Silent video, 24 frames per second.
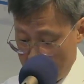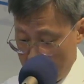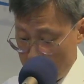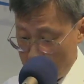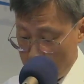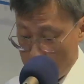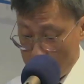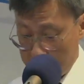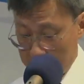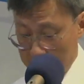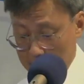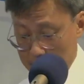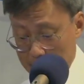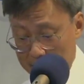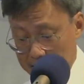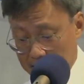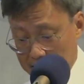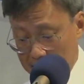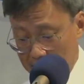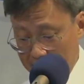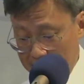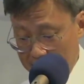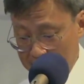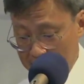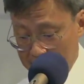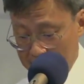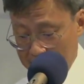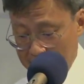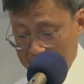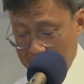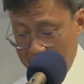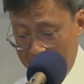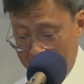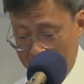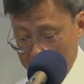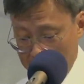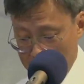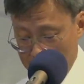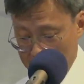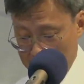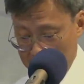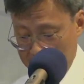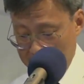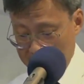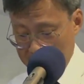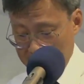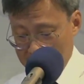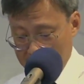Jesus made clear,
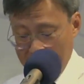actually,